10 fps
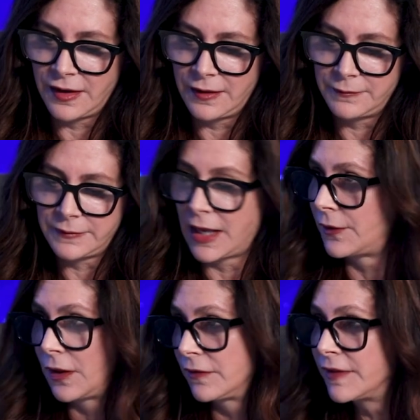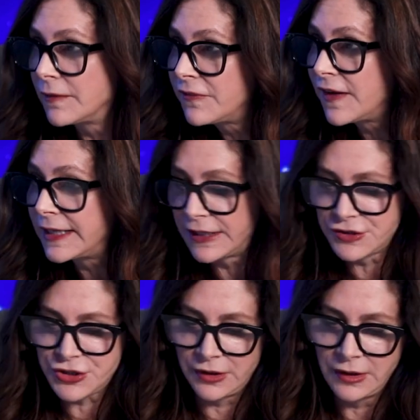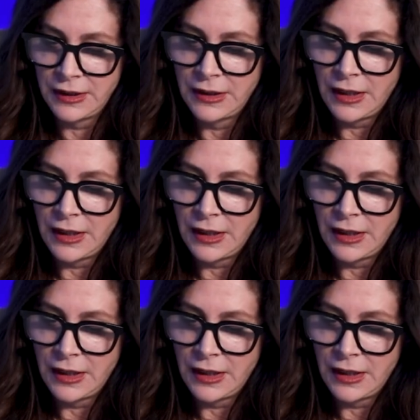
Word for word: um, not all of them financial.